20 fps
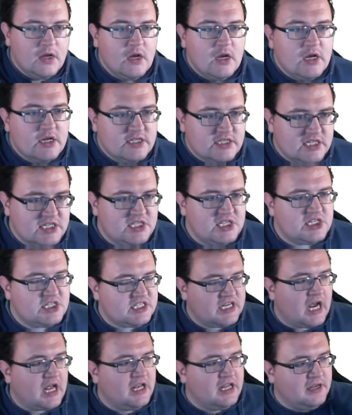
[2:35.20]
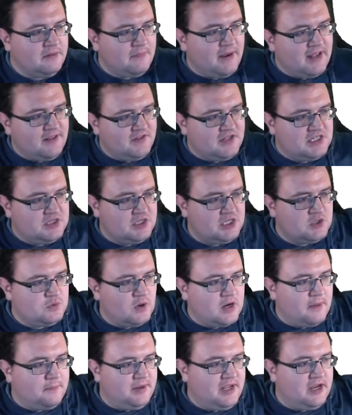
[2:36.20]
So this is telling me, this one
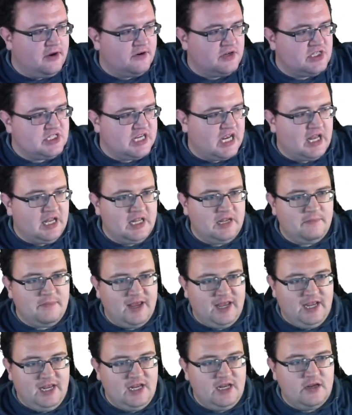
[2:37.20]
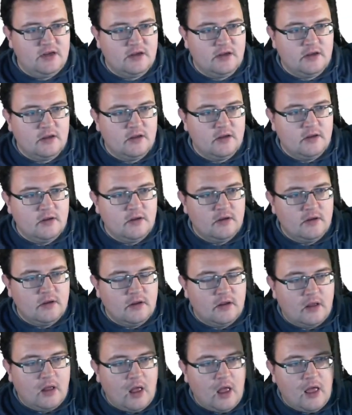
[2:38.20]
up here is telling me
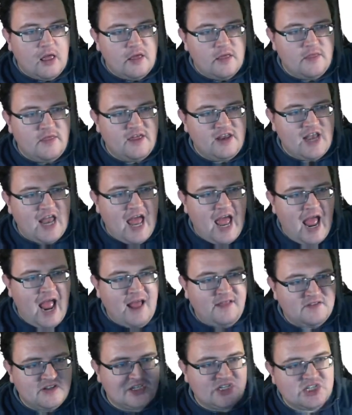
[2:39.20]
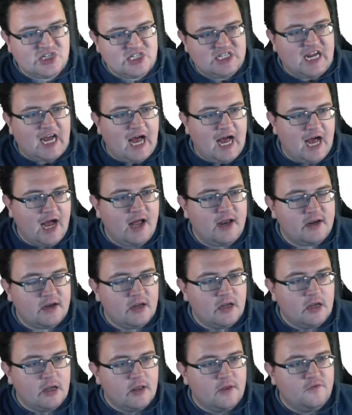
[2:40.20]
that at the start,
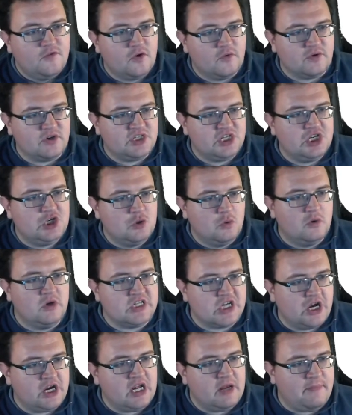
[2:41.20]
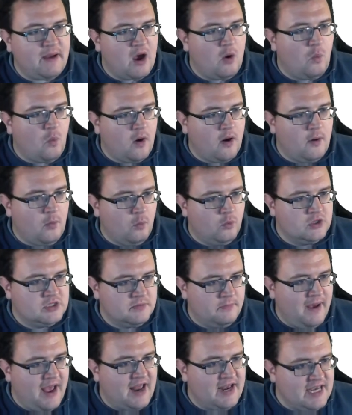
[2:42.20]
the residual was only about
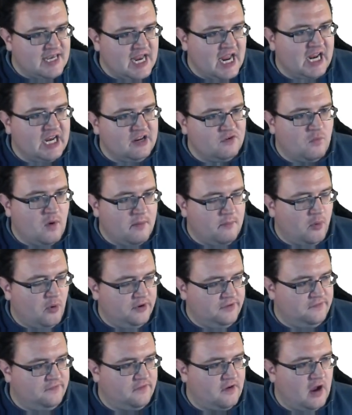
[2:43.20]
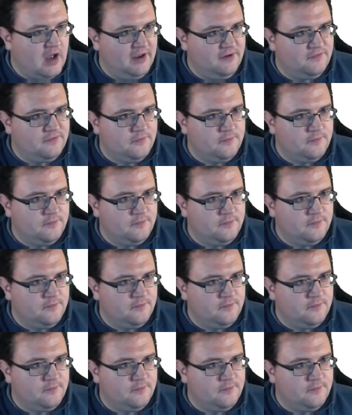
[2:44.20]
negative 1.5.